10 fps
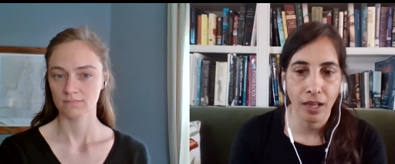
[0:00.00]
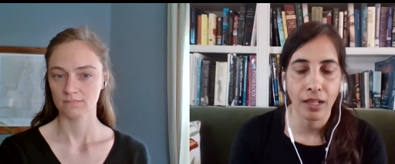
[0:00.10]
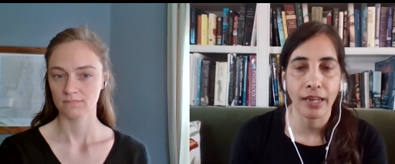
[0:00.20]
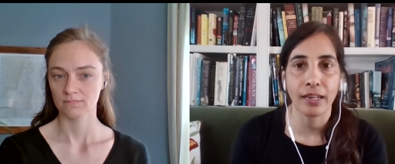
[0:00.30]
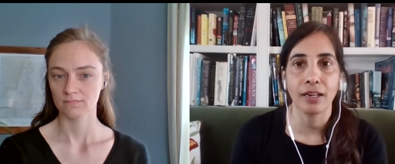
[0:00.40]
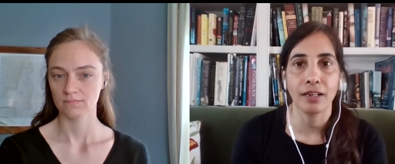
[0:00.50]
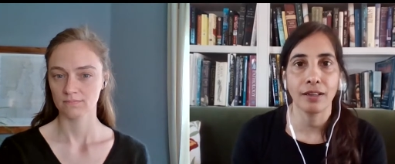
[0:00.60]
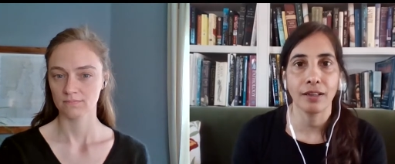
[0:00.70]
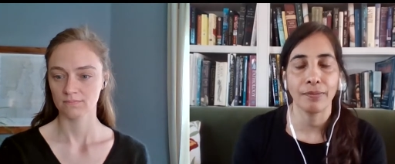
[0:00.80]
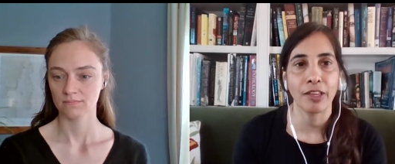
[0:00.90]
Speaker 1: like a,
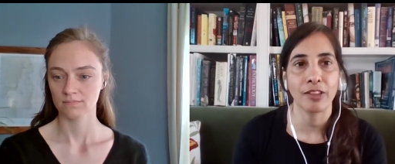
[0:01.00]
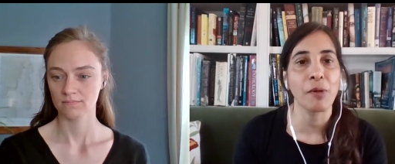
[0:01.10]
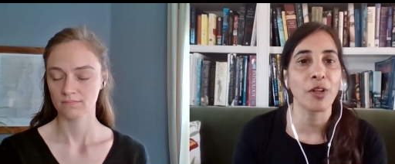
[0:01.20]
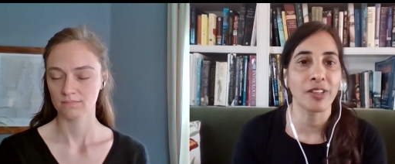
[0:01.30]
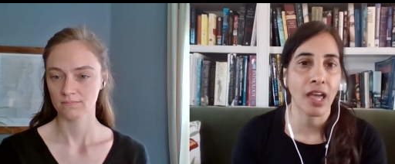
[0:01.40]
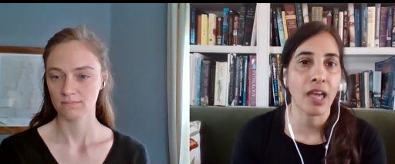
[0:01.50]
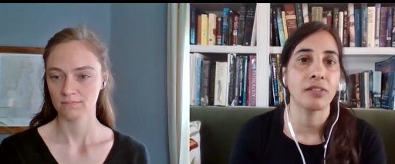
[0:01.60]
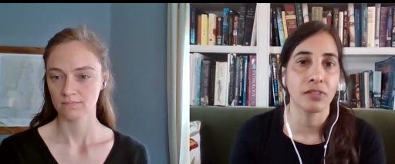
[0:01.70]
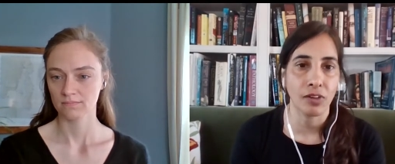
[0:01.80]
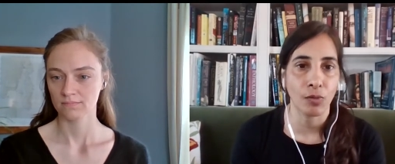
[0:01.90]
a small
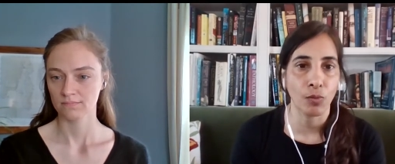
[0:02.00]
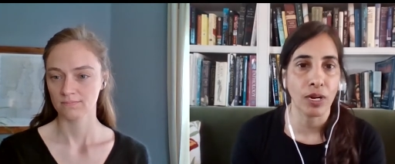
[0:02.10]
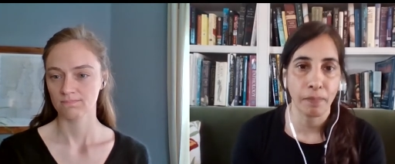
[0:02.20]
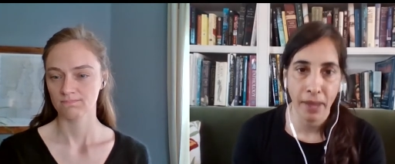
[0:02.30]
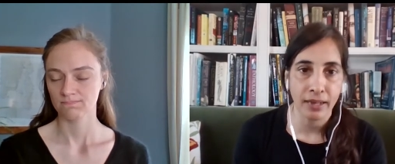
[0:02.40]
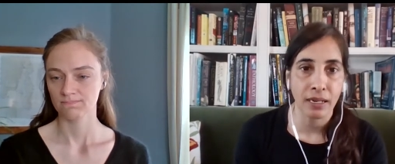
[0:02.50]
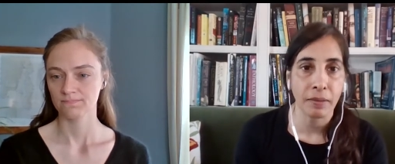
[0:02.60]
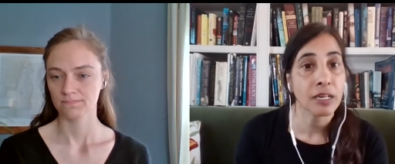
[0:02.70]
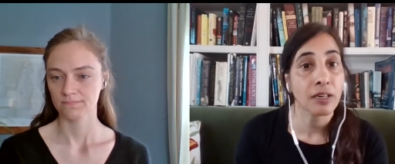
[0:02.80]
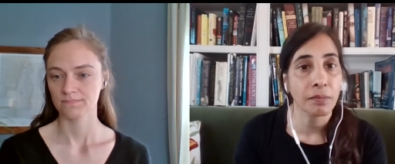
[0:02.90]
taste of what a
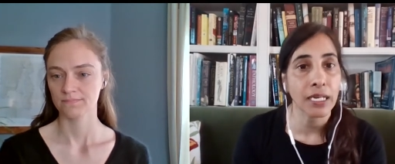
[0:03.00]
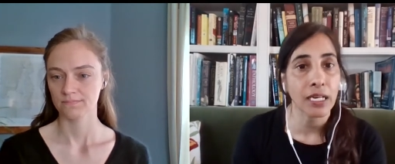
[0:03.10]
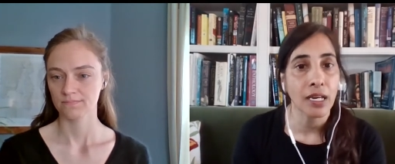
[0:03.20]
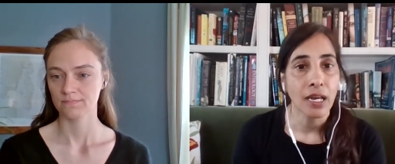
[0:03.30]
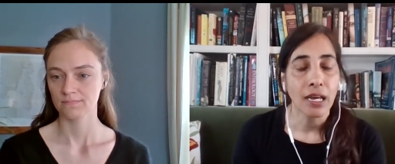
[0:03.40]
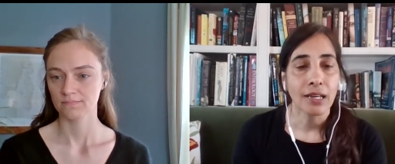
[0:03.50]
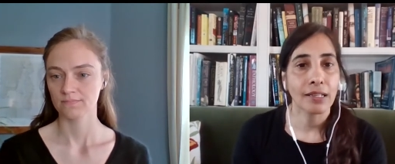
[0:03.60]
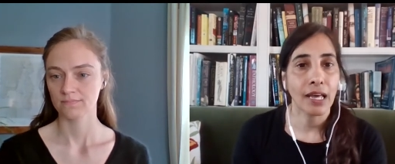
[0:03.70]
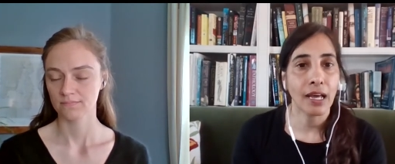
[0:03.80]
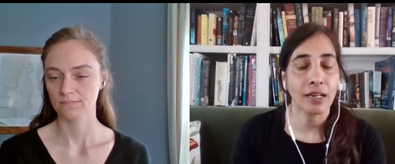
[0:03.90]
pandemic could be,
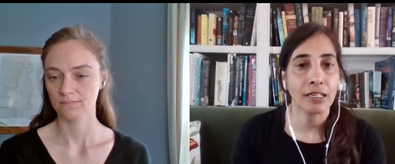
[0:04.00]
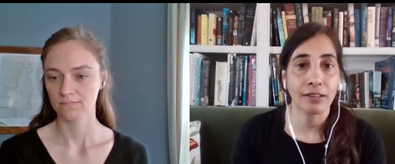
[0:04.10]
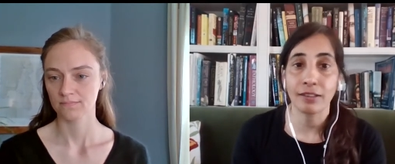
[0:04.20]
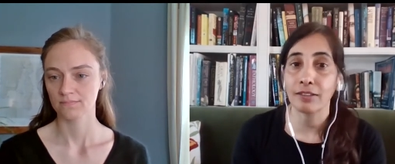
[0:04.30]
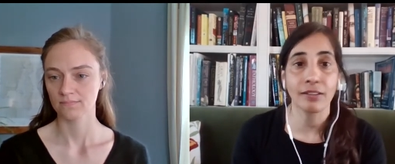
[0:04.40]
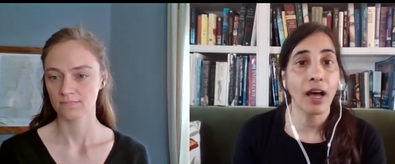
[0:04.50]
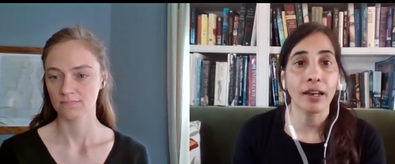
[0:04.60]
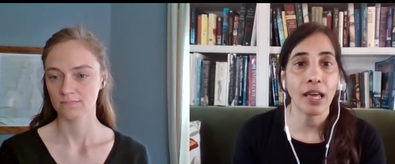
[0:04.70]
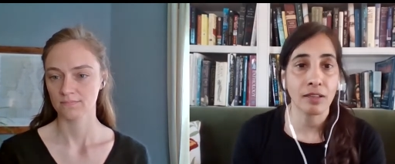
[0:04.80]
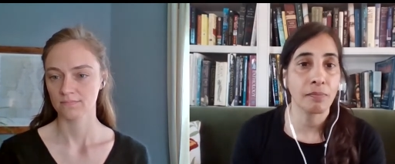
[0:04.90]
that this is
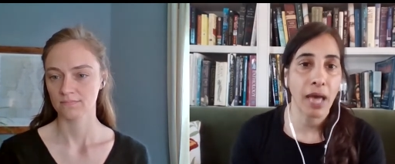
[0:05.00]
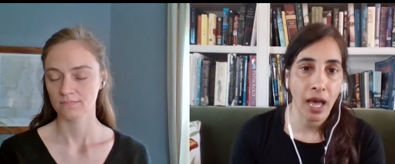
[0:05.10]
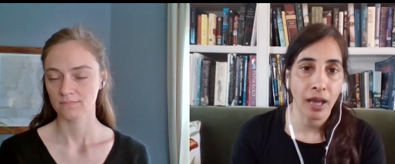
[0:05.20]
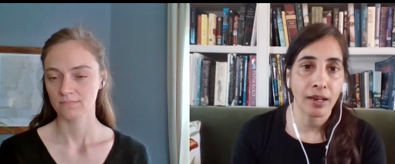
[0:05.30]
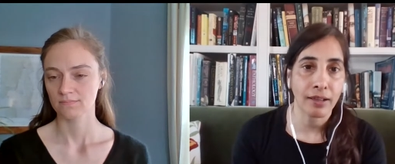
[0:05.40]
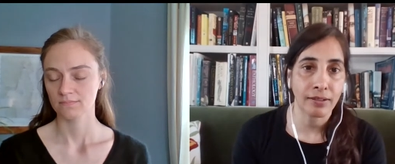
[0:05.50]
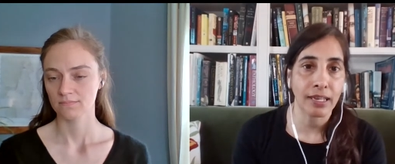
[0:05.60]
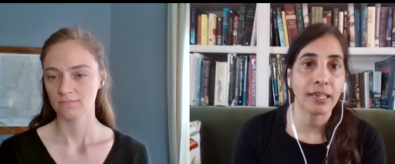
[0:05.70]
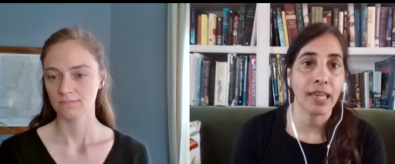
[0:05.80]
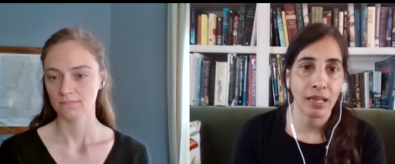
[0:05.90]
not as bad as
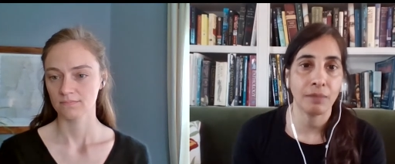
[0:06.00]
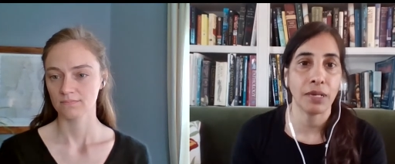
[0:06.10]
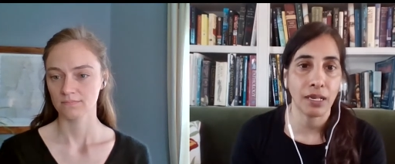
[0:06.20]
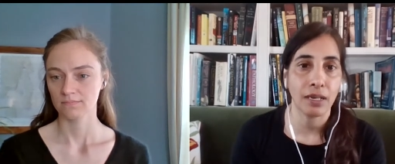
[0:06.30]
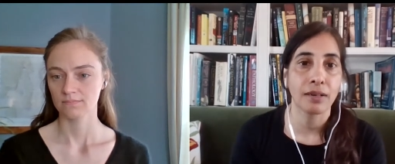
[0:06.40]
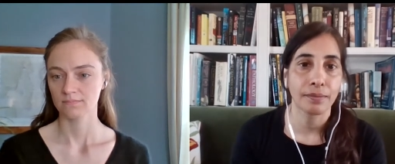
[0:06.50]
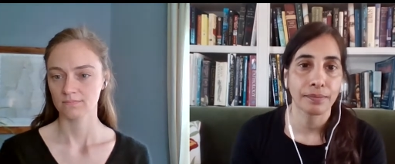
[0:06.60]
it can be.